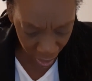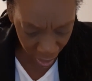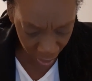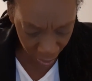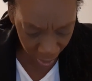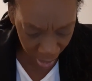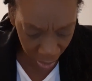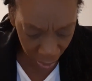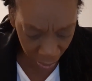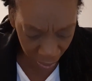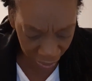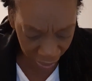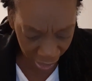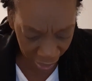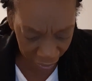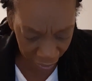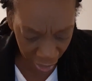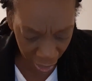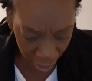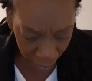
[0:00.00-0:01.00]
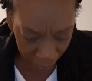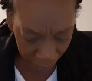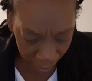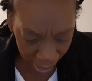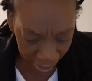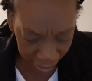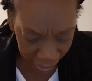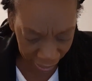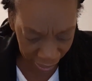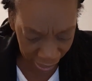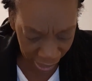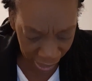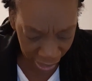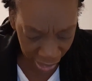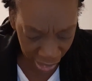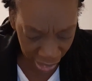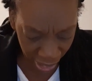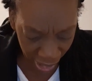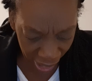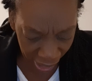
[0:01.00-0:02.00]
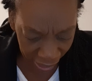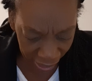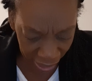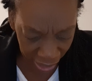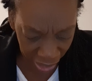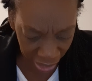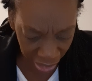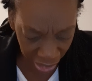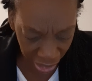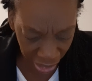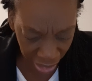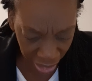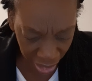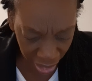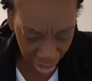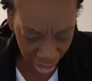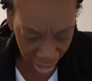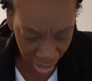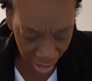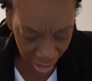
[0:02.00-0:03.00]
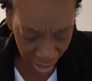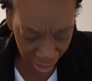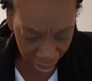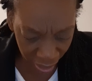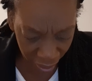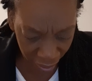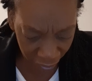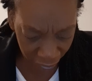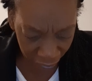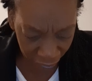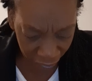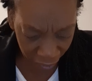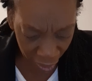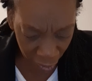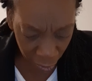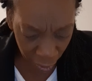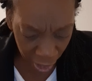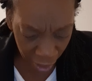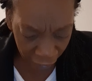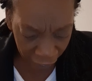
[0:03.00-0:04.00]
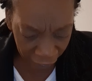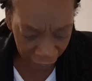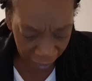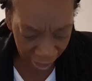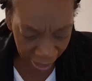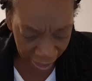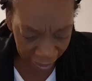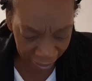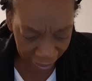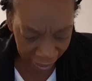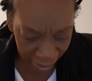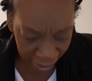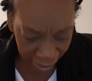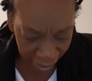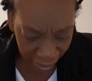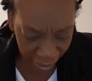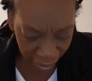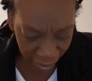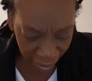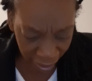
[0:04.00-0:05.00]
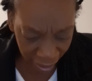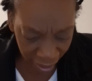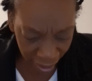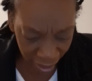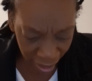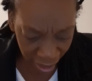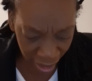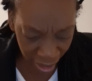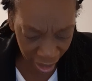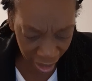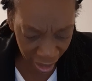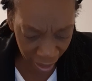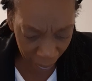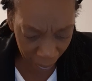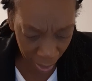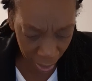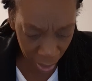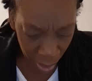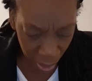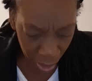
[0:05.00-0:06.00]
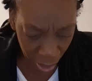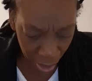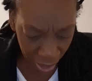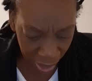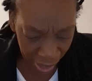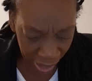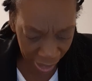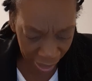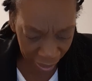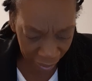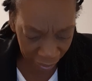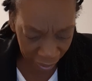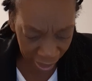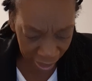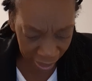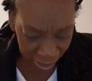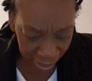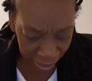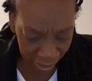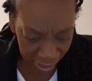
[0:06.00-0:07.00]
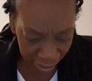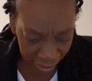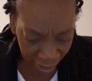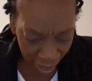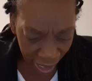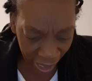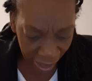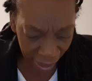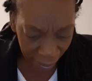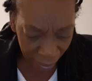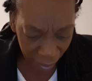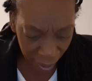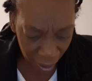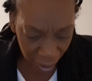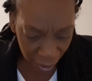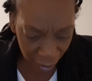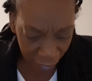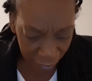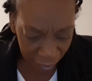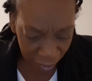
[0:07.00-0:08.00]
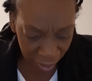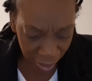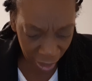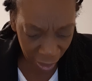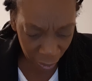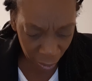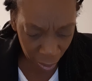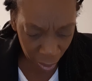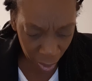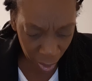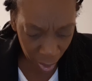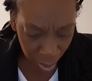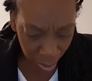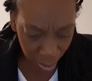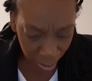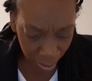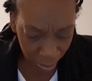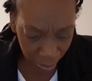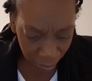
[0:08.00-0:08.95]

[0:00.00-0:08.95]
we know that there are mental challenges that we are facing, but Lord, in this time of stay home,